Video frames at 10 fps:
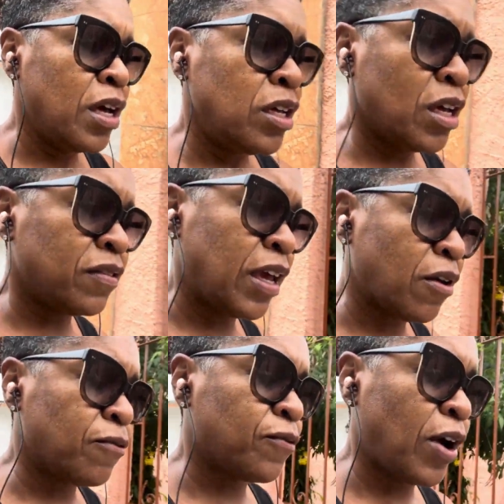yeah, take
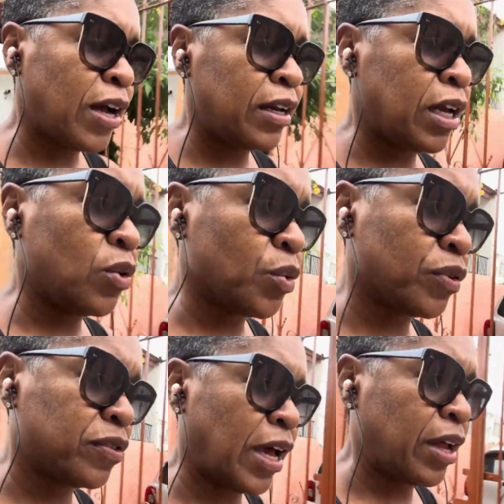a Friday or a
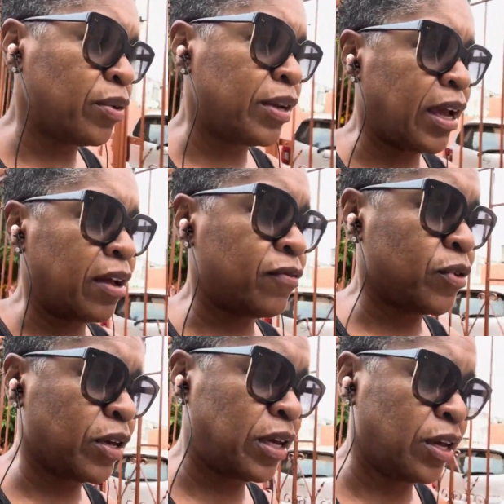Saturday if
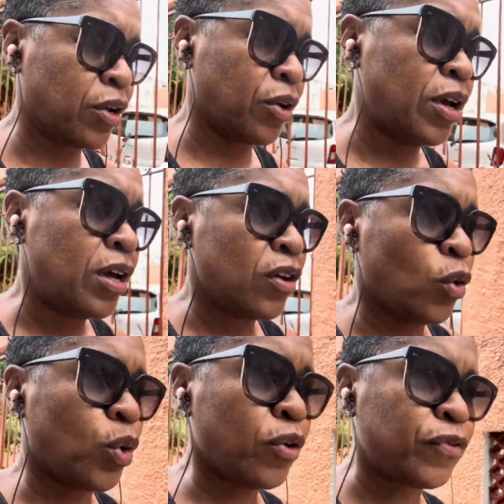you're here,
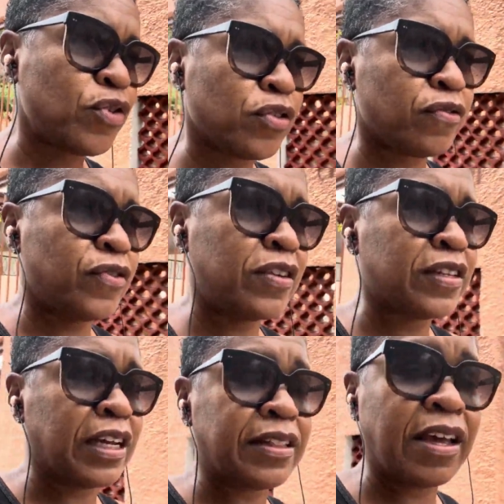or if you're just
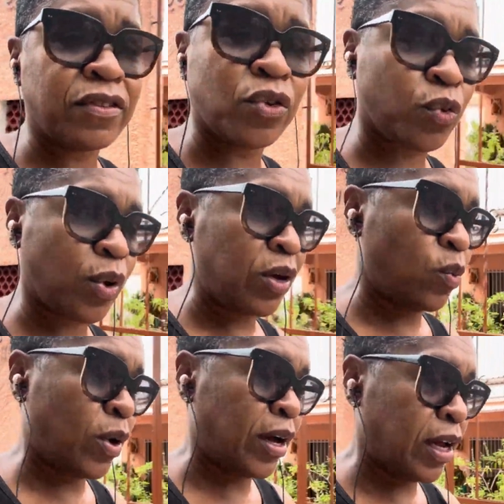visiting. That's a great
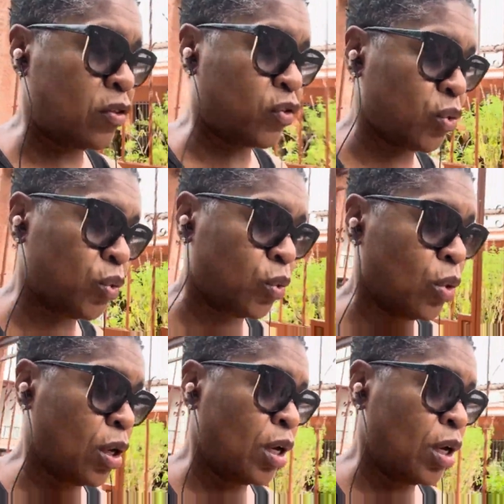way to